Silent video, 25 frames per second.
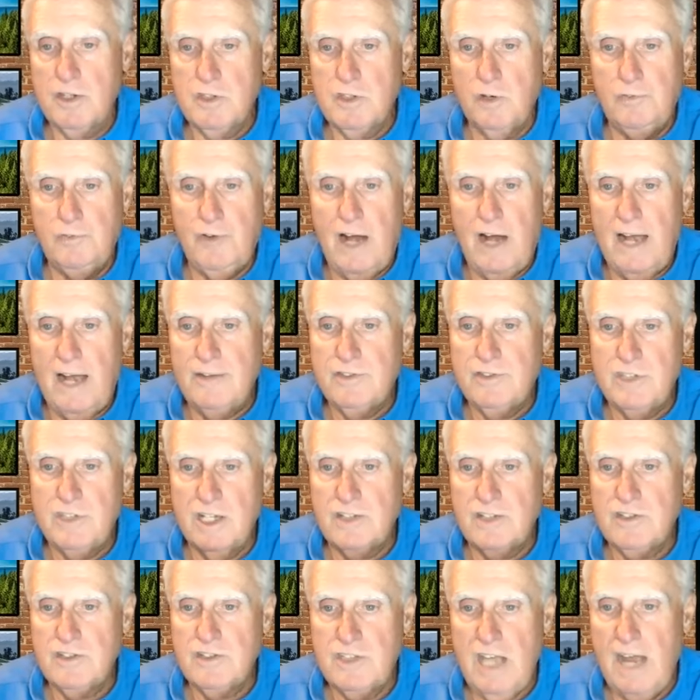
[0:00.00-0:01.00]
So 5,
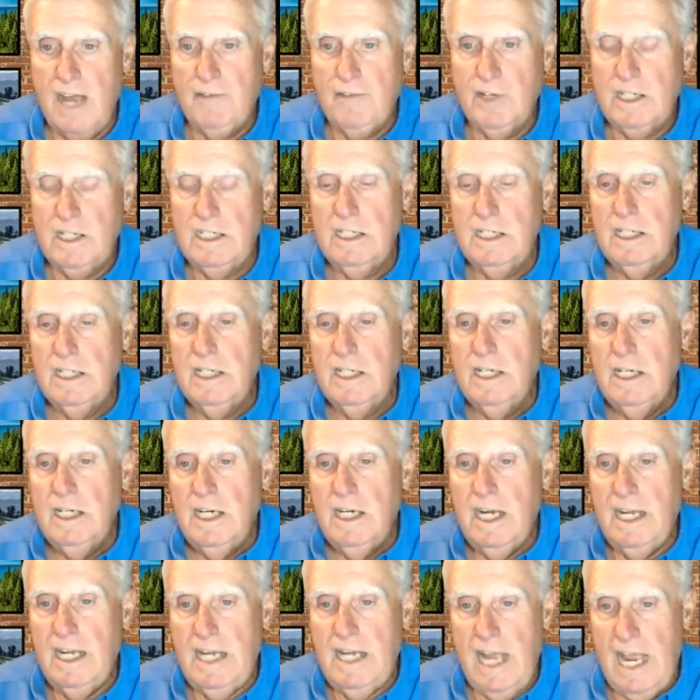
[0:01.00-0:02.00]
6, 7,
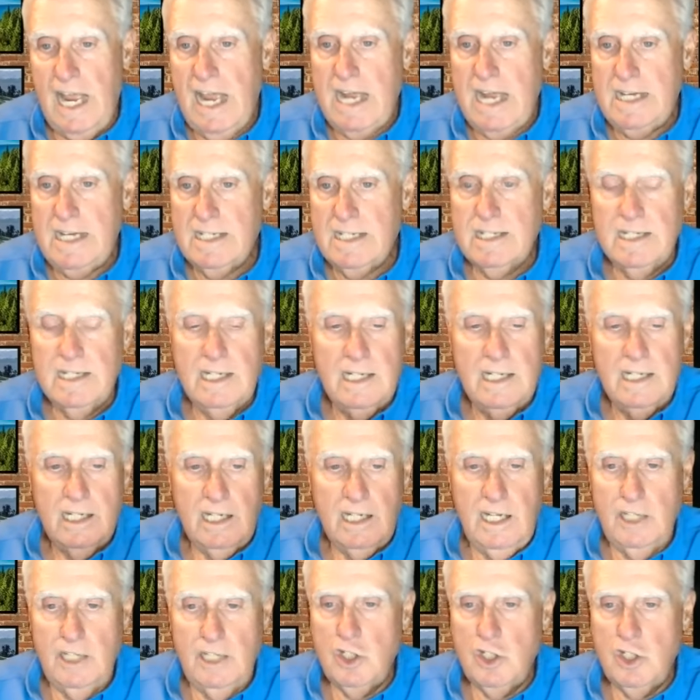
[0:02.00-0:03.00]
and 8
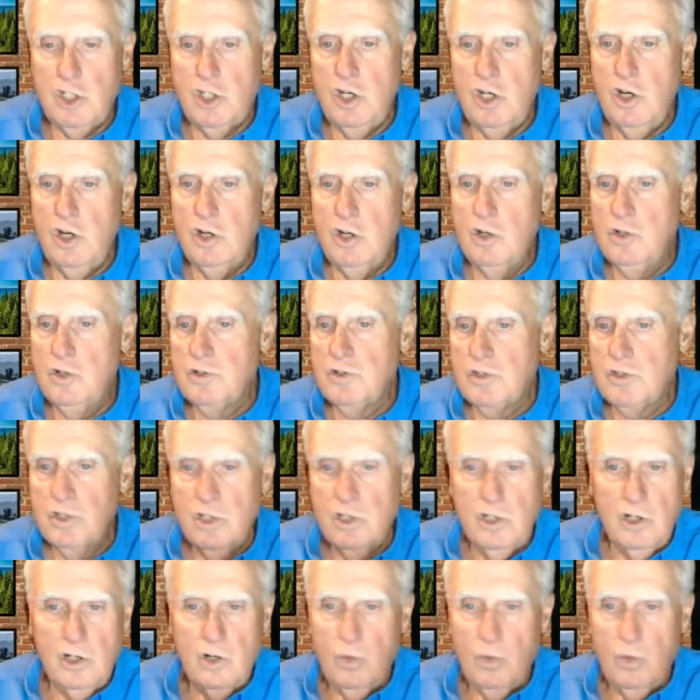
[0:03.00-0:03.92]
get to choose